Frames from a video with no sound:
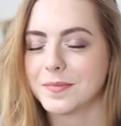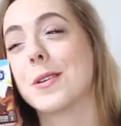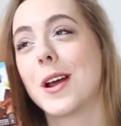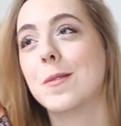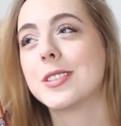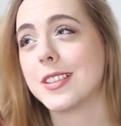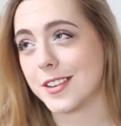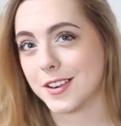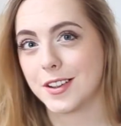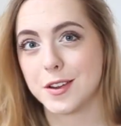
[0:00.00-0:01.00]
When I was
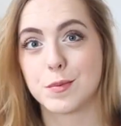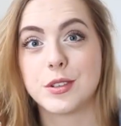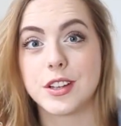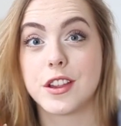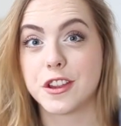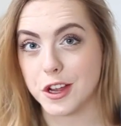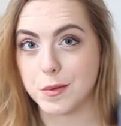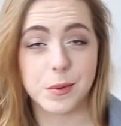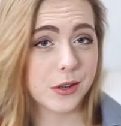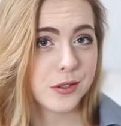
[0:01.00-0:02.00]
little, it was a thing.
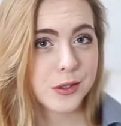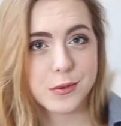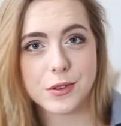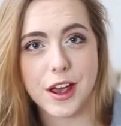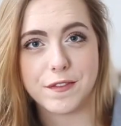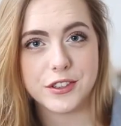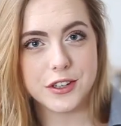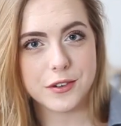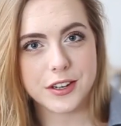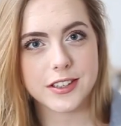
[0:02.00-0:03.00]
We went to school
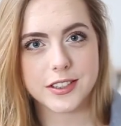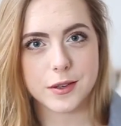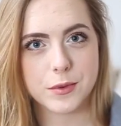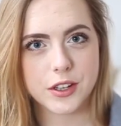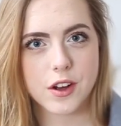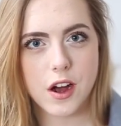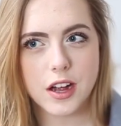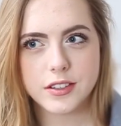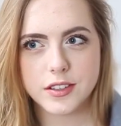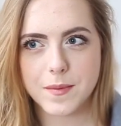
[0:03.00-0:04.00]
cafeterias and we
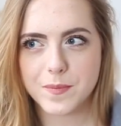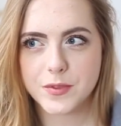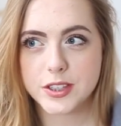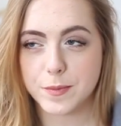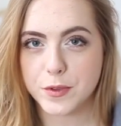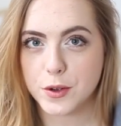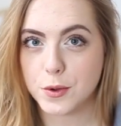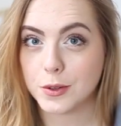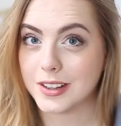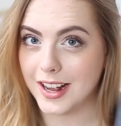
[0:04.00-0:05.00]
got something
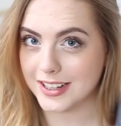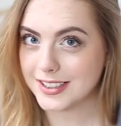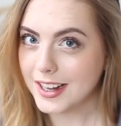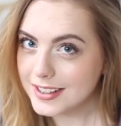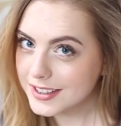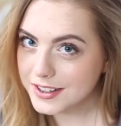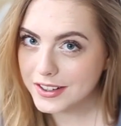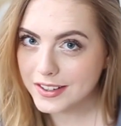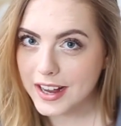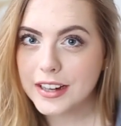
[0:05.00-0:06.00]
called lasans
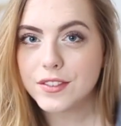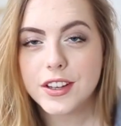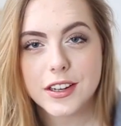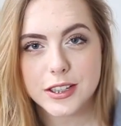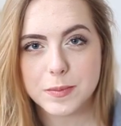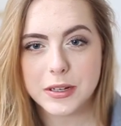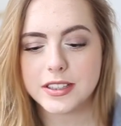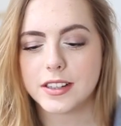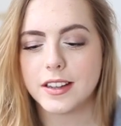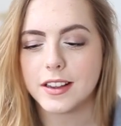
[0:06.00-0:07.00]
here in Latvia, and it's
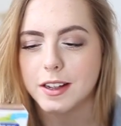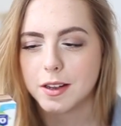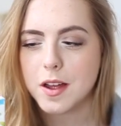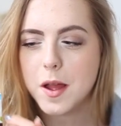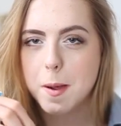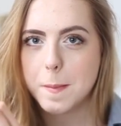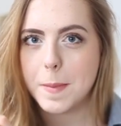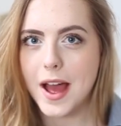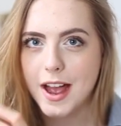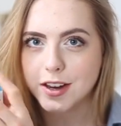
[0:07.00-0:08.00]
basically like
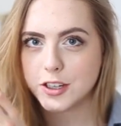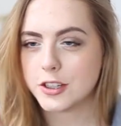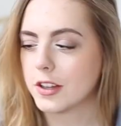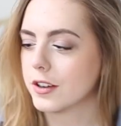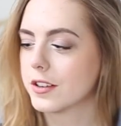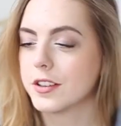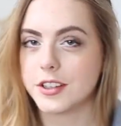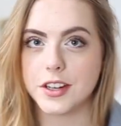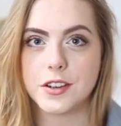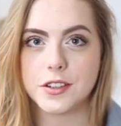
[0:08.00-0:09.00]
packaged little
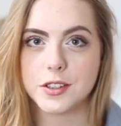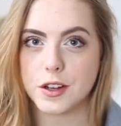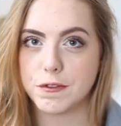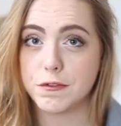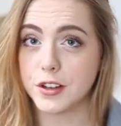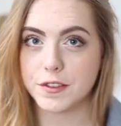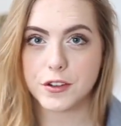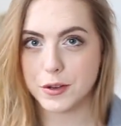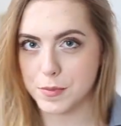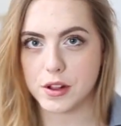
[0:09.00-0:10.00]
containers of
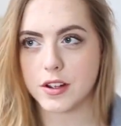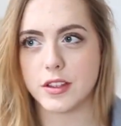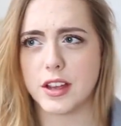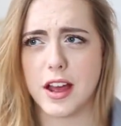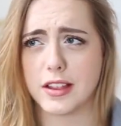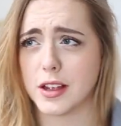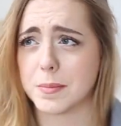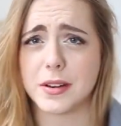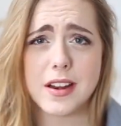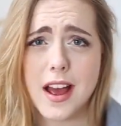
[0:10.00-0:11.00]
flavored milk, and they had
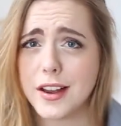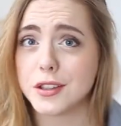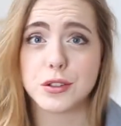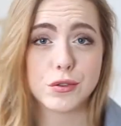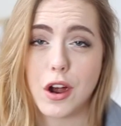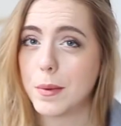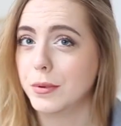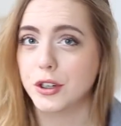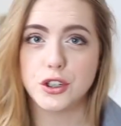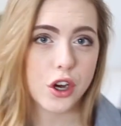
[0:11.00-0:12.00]
like banana,
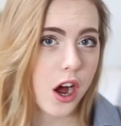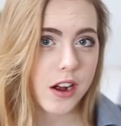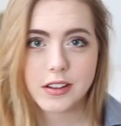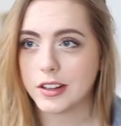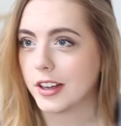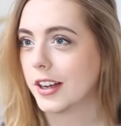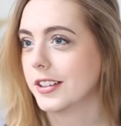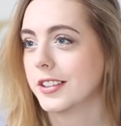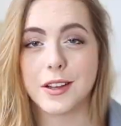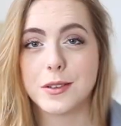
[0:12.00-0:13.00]
strawberry,
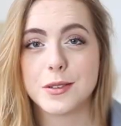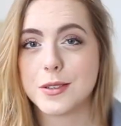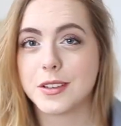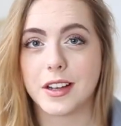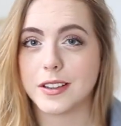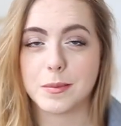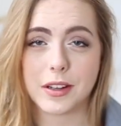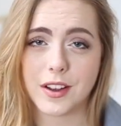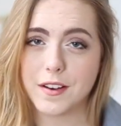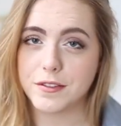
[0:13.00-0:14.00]
chocolate. I used to get them
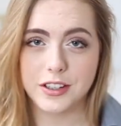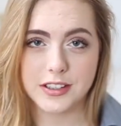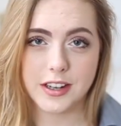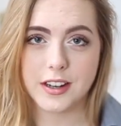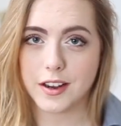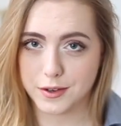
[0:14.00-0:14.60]
like every day.